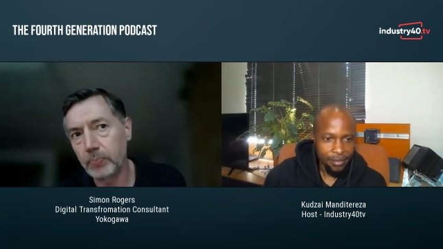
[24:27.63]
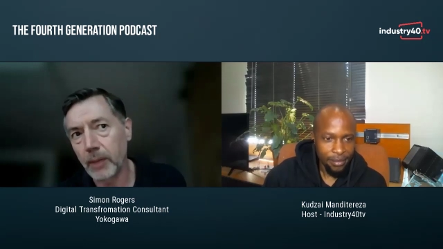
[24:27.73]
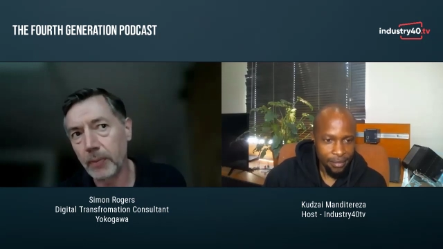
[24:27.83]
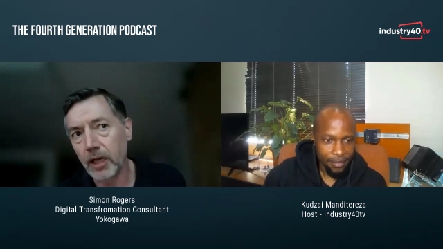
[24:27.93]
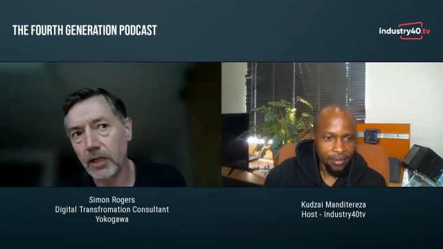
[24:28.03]

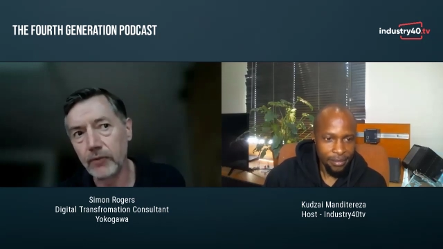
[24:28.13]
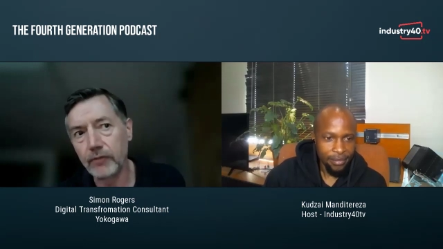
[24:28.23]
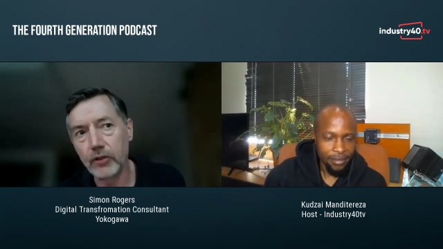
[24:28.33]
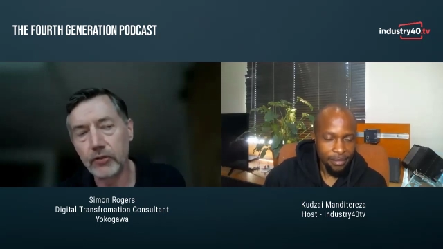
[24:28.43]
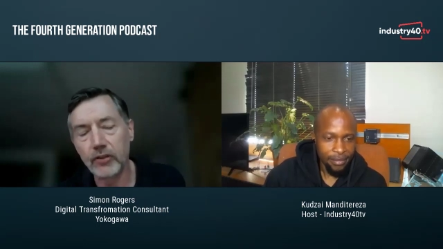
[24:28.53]
Speaker 1: I partly
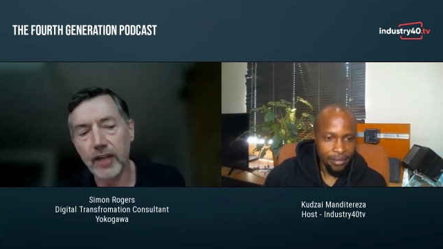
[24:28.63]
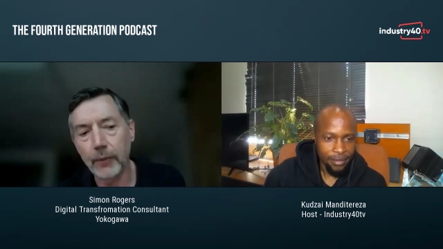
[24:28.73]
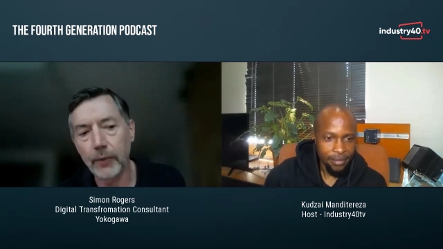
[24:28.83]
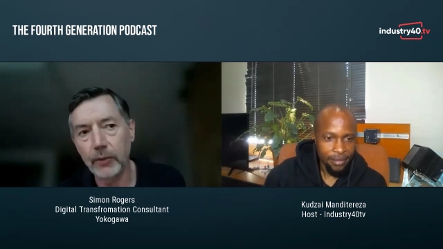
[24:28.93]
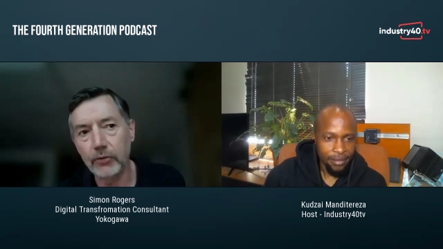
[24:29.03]
referred to
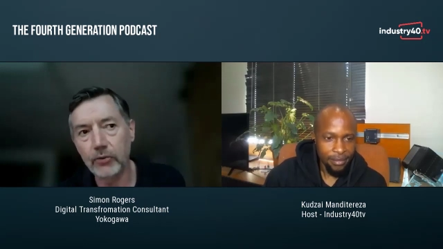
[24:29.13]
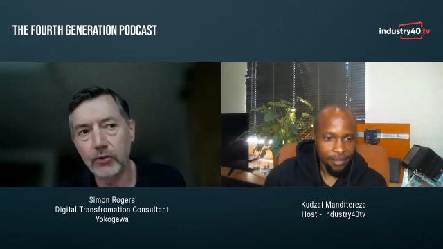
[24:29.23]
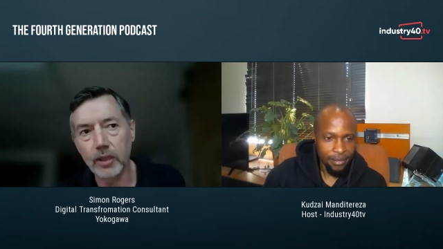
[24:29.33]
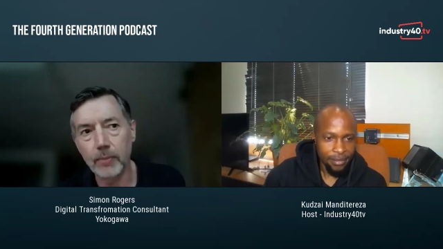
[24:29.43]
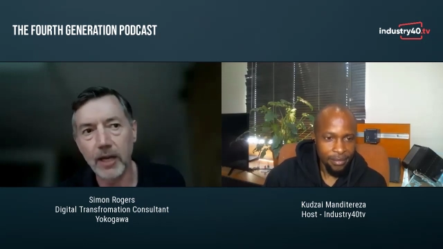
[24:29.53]
that when I was
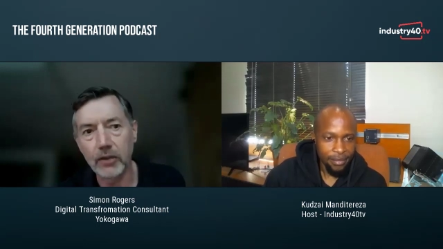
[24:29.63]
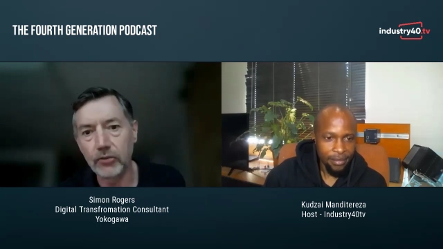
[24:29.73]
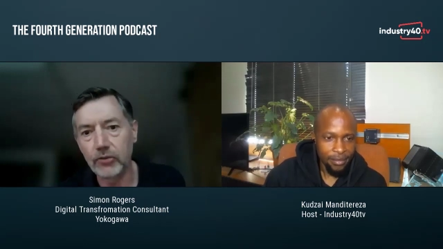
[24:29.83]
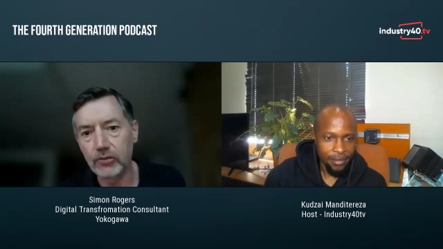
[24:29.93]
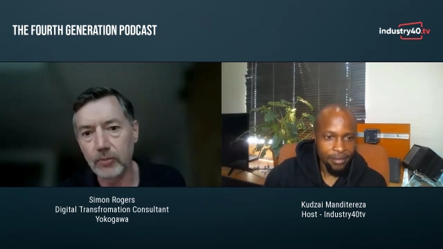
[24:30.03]
talking about
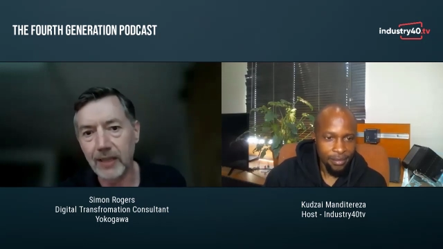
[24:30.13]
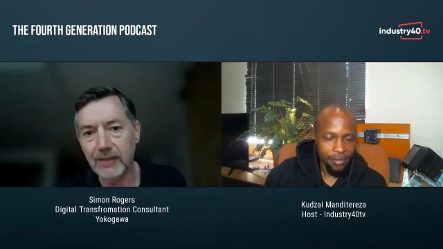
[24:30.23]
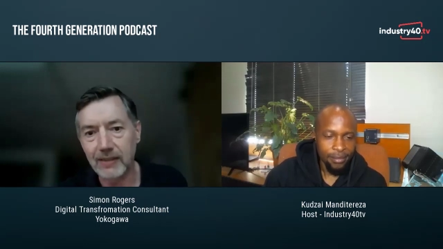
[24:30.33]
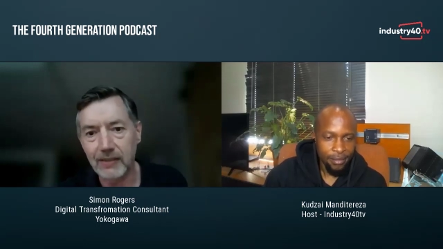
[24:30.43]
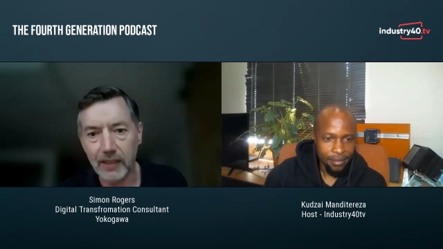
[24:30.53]
using
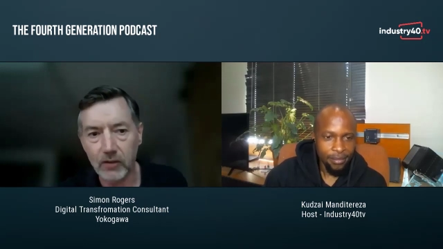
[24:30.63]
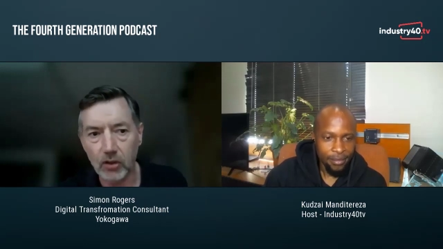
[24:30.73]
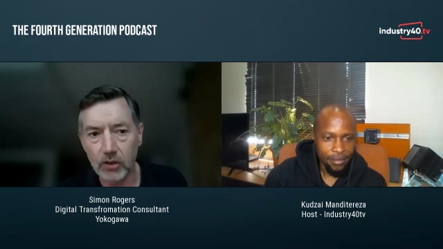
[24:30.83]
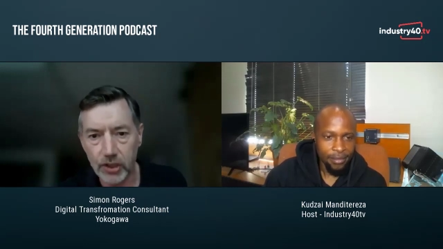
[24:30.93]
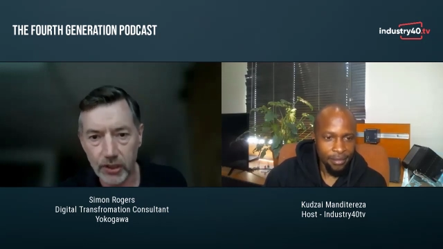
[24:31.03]
semantic
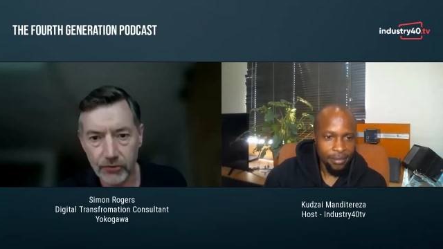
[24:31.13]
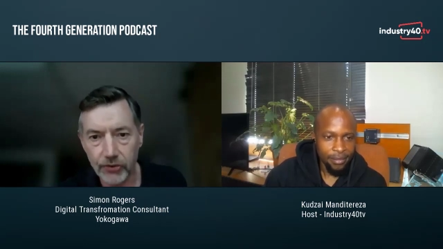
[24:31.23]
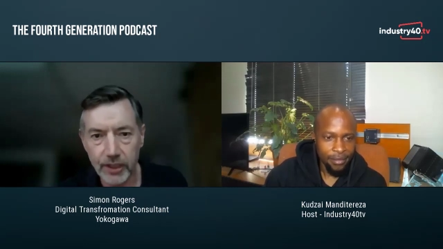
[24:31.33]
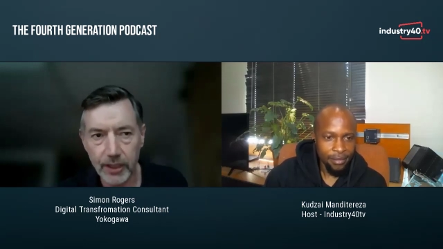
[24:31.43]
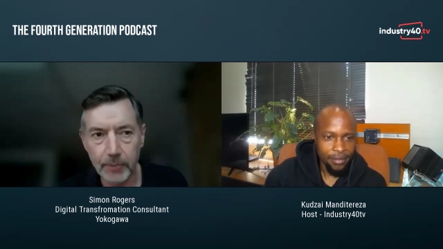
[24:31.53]
technology, 3 d